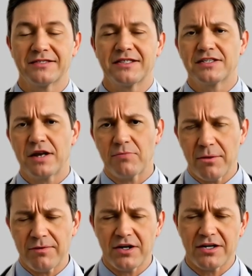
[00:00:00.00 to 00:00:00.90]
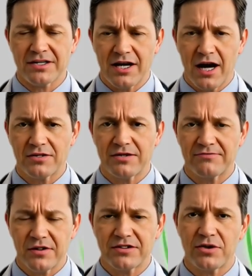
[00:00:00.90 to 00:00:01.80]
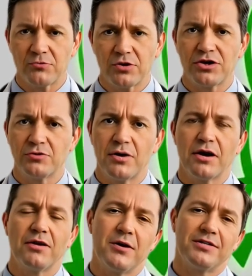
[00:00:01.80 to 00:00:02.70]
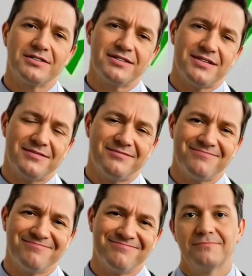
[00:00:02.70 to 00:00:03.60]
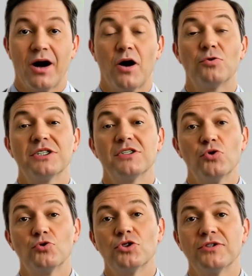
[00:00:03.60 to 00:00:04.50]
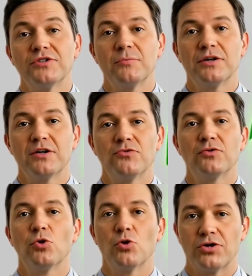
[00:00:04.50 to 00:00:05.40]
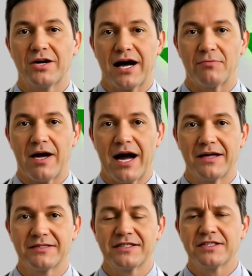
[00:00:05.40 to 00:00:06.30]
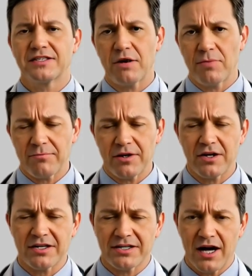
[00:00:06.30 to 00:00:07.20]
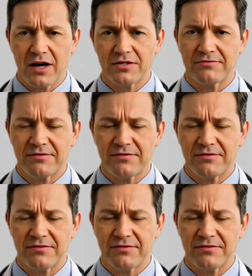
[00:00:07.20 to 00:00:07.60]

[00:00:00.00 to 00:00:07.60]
Start by keeping your feet shoulder-width apart, toes slightly turned out, and back straight. Slowly bend your knees and